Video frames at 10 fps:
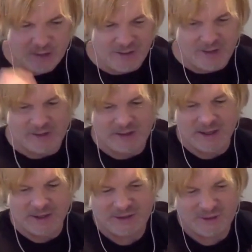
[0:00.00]
I think the
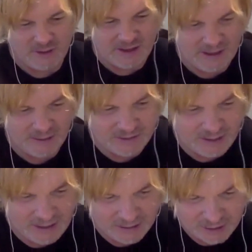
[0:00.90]
answer to that is
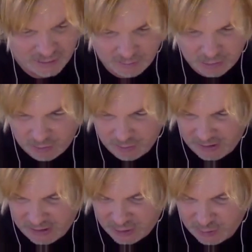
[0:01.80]
Edge, so I'm going with
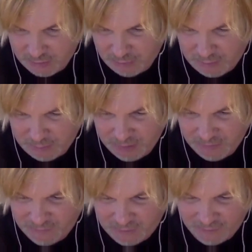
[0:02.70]
Edge with a
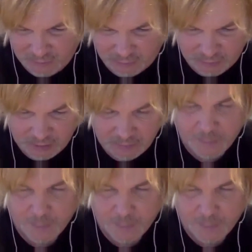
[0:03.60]
pinfall victory.